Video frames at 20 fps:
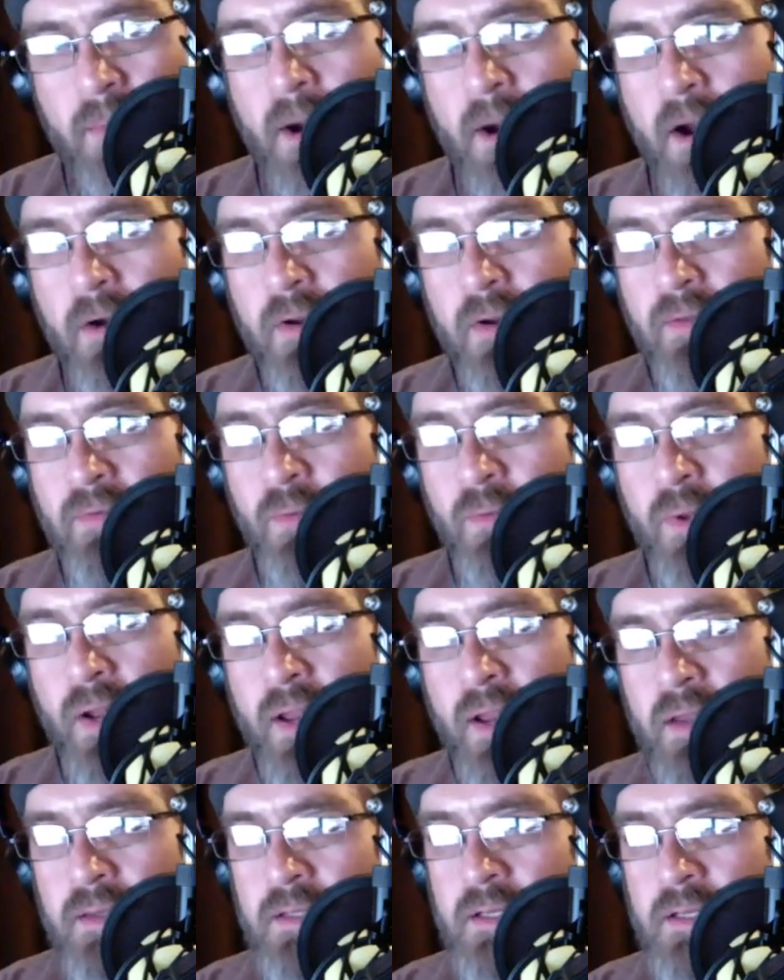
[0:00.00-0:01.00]
or even when I
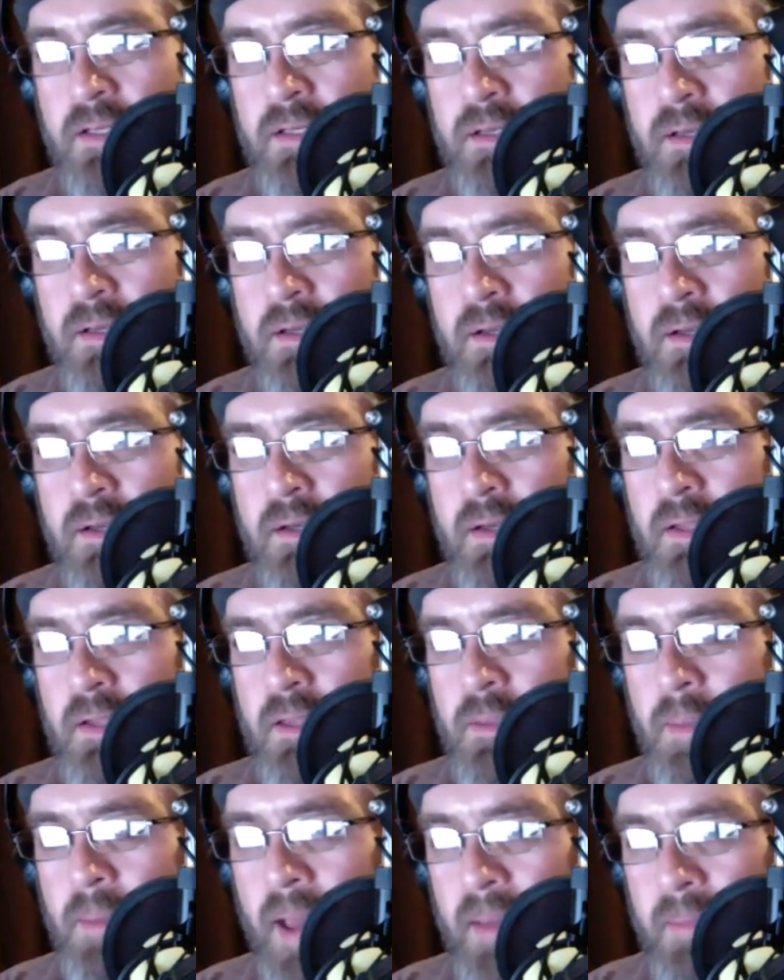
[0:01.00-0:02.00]
did the
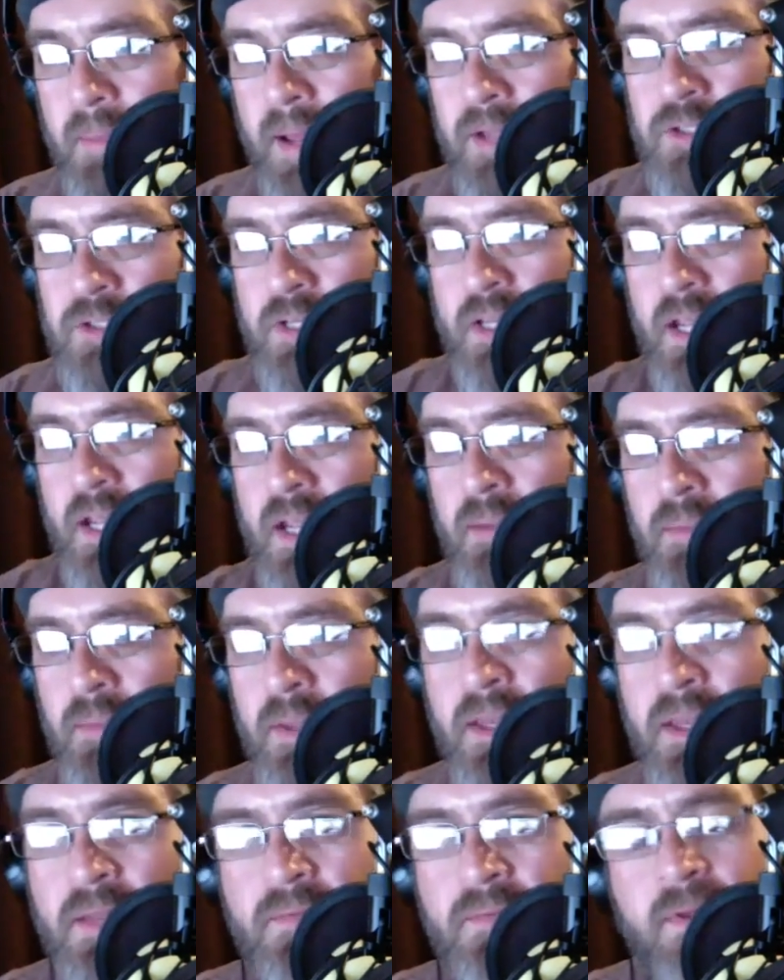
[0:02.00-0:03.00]
Bad Magic game, and
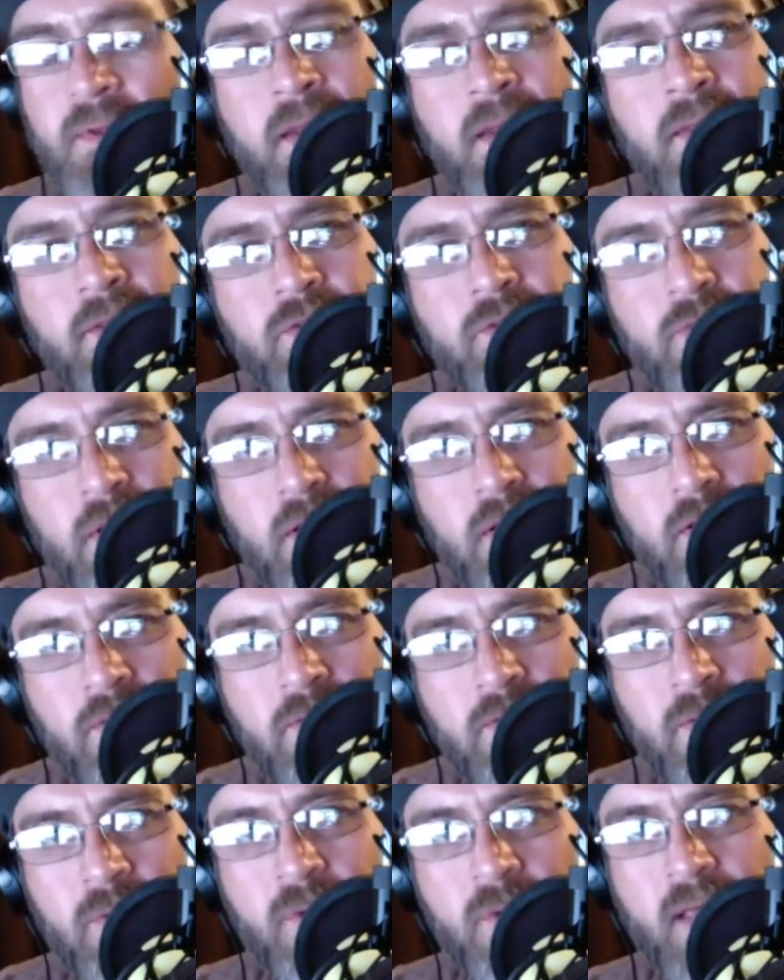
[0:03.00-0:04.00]
even in the Trail of
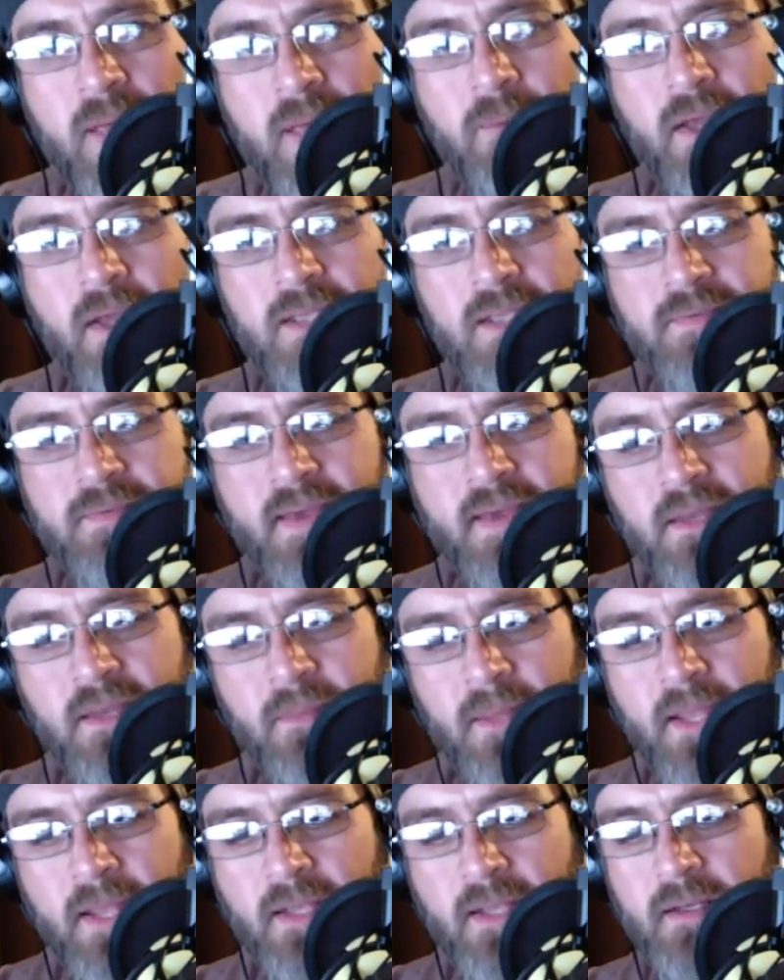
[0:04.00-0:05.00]
Cthulhu game, you guys have had to
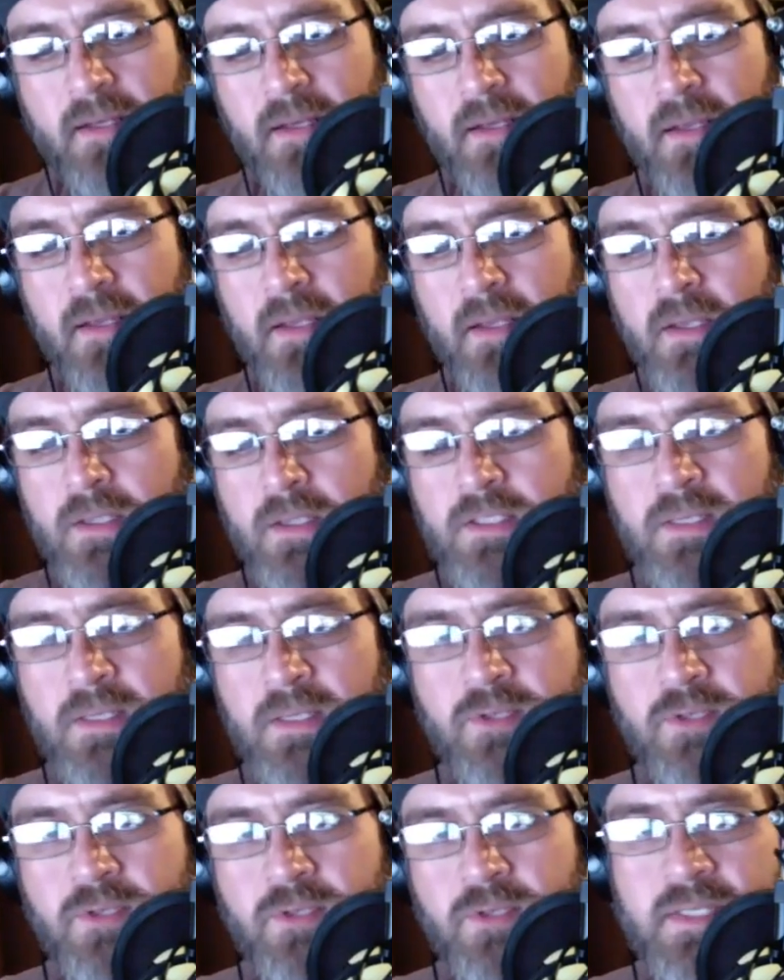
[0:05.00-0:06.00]
make some
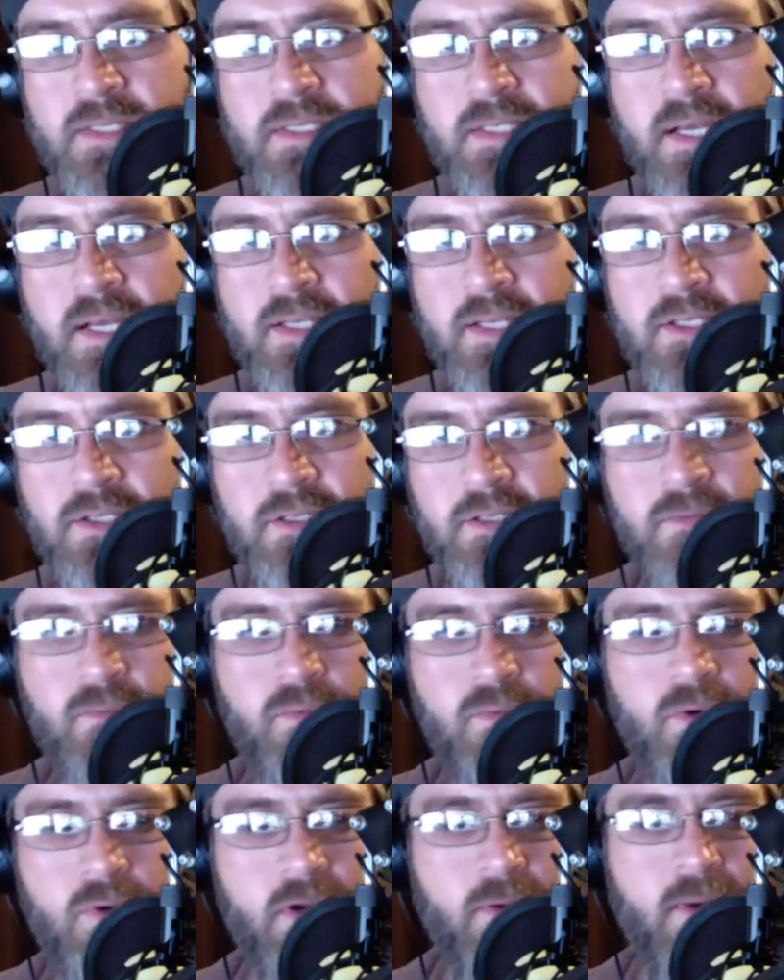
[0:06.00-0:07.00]
choices like,
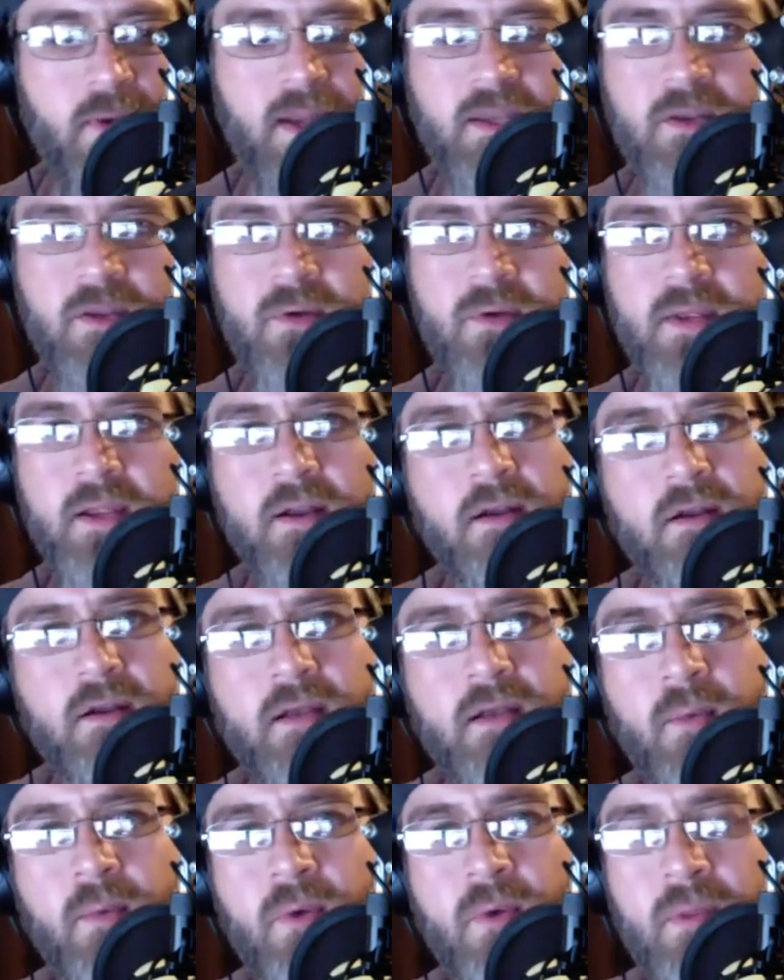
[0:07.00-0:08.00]
what do I do here?
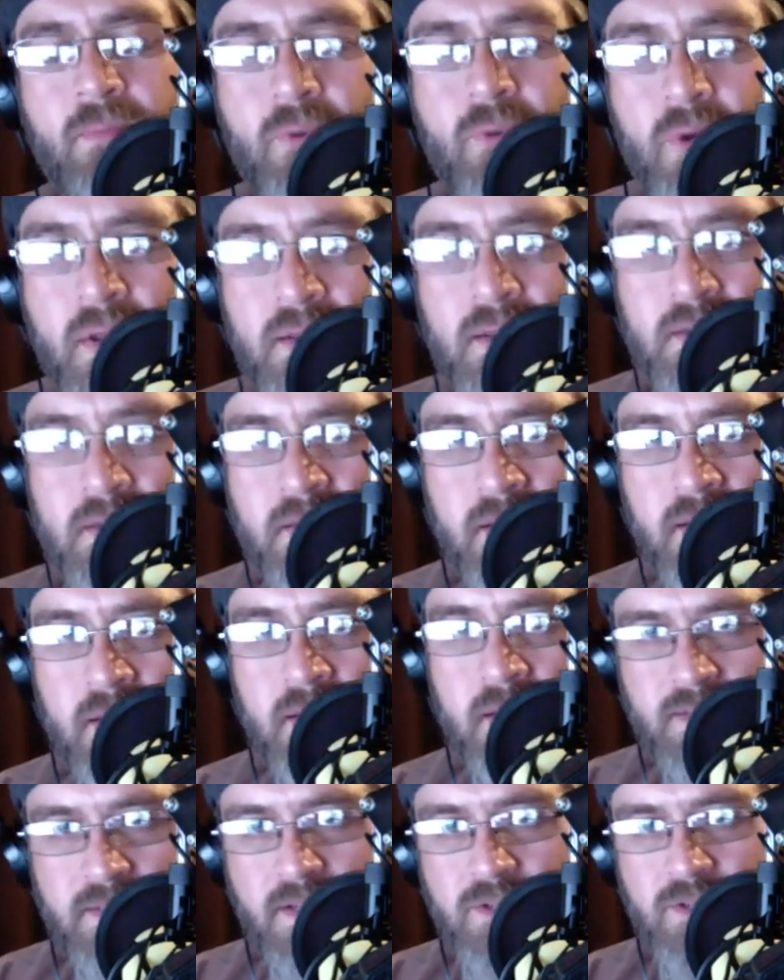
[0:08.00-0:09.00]
At one point in the
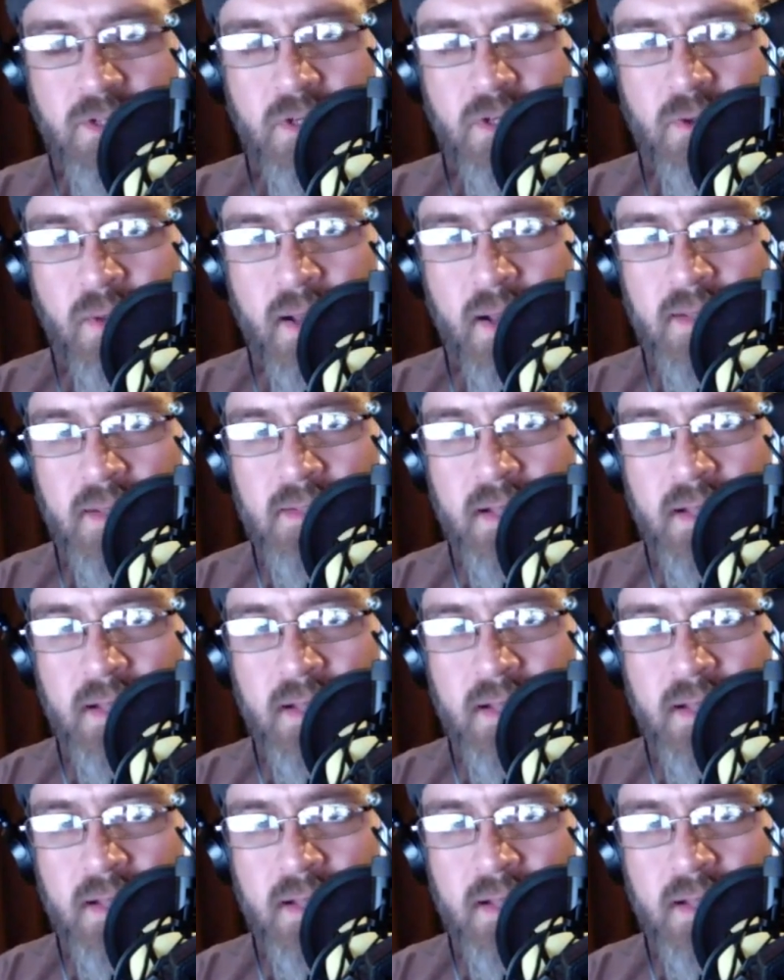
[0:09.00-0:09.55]
last session, you guys had